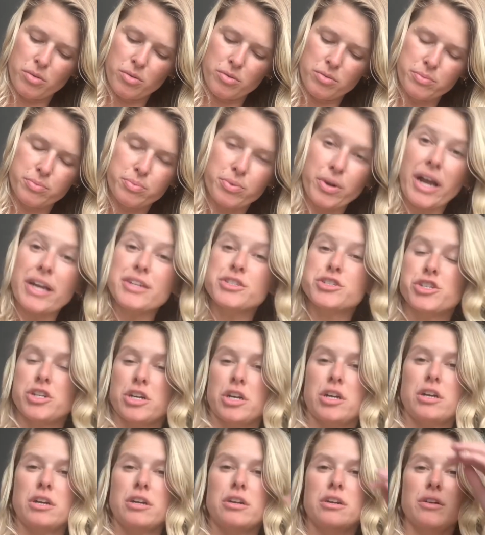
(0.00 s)

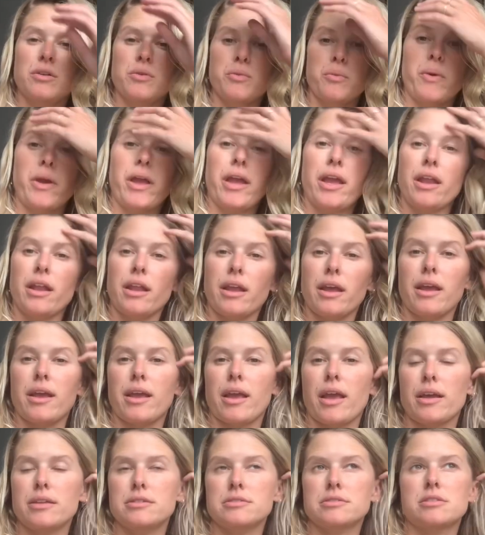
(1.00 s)
pressure, weight
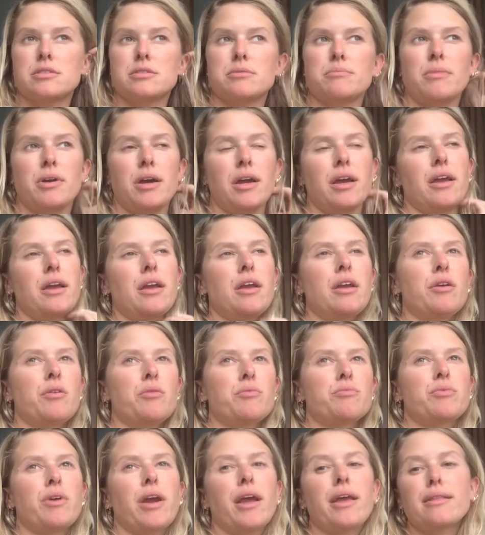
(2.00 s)
against my
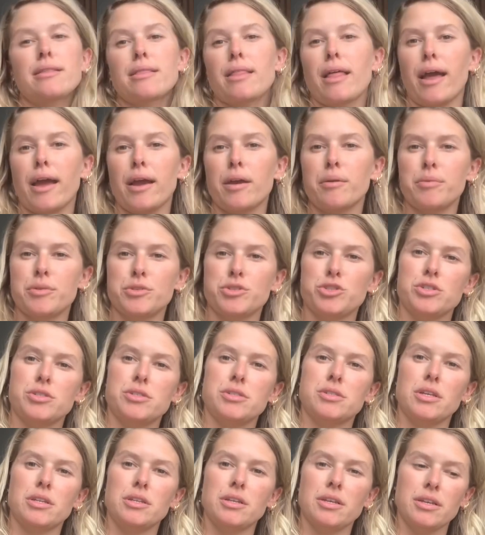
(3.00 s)
right leg, which is
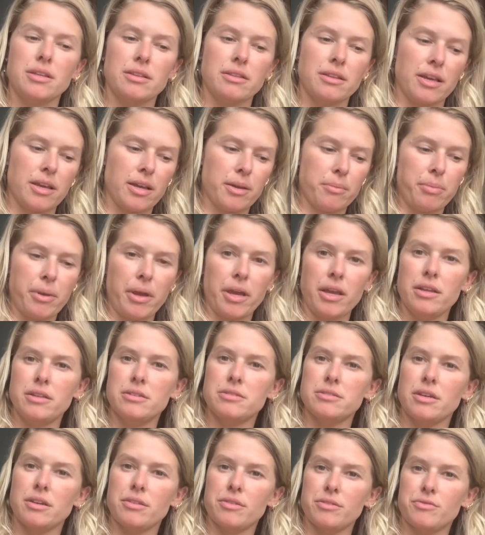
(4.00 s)
sending like a
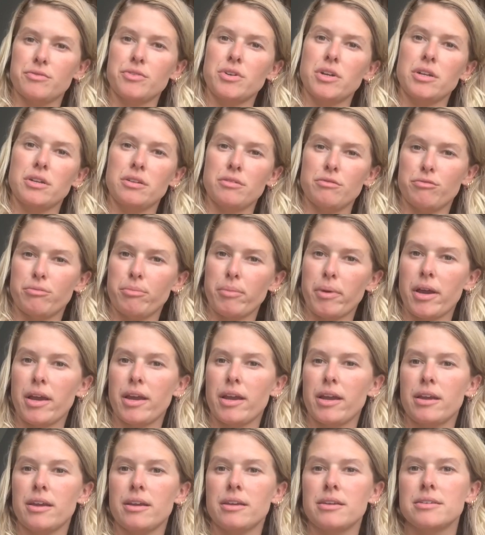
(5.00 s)
pain down the front of
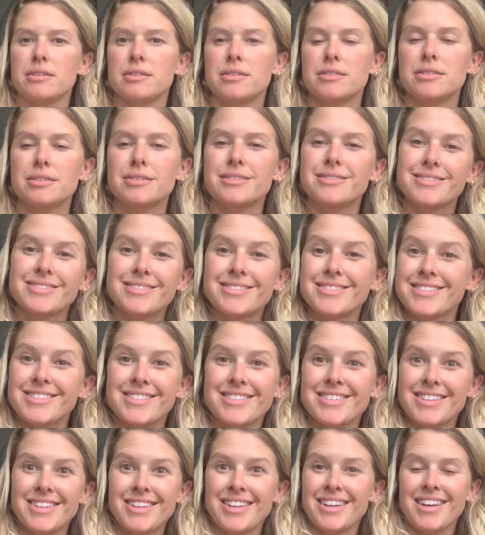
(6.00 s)
my
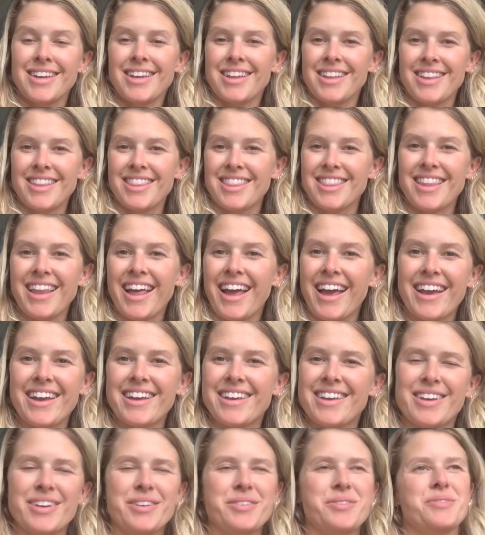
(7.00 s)

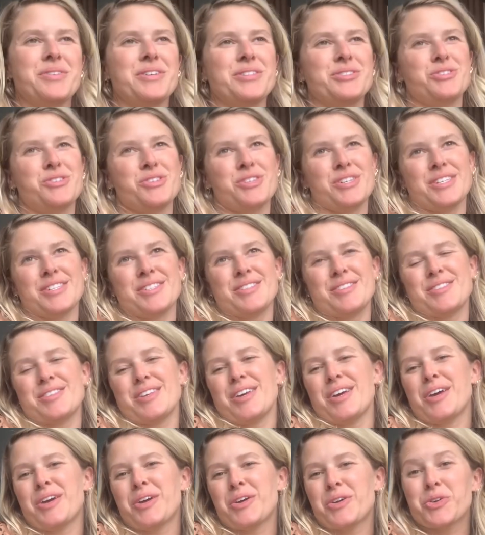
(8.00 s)
leg, which is
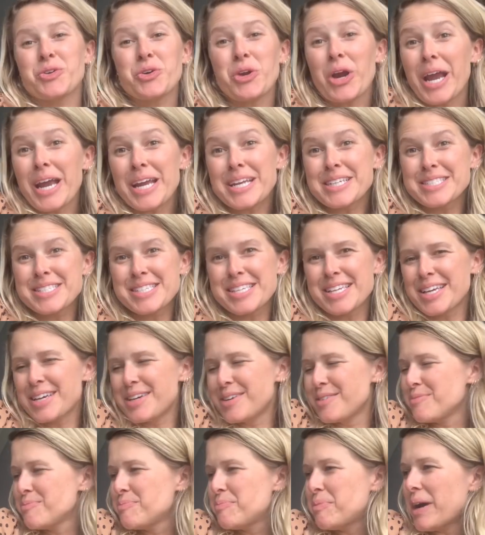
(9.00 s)
great.
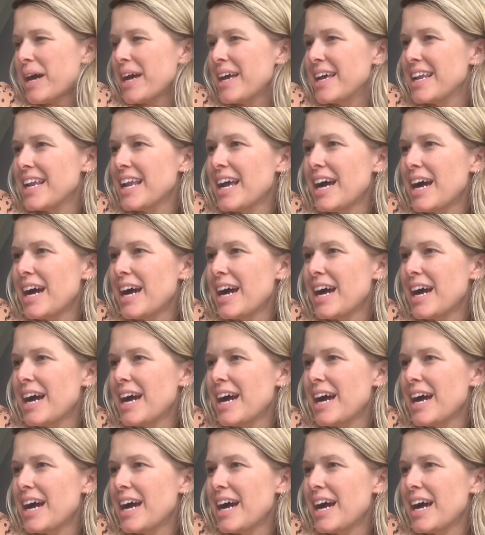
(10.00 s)
But